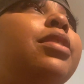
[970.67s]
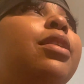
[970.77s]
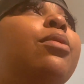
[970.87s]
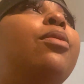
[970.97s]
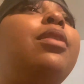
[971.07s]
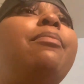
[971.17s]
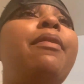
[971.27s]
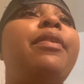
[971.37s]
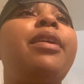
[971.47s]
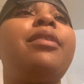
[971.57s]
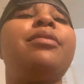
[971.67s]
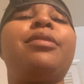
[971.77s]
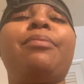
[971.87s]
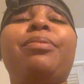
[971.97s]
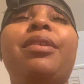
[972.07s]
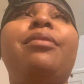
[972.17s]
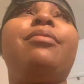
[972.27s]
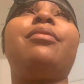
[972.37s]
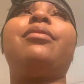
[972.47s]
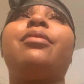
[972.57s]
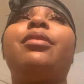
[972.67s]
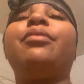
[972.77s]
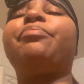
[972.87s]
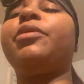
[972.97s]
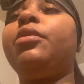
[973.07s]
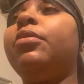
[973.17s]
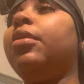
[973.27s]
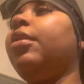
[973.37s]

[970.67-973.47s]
it? All American something. The, the,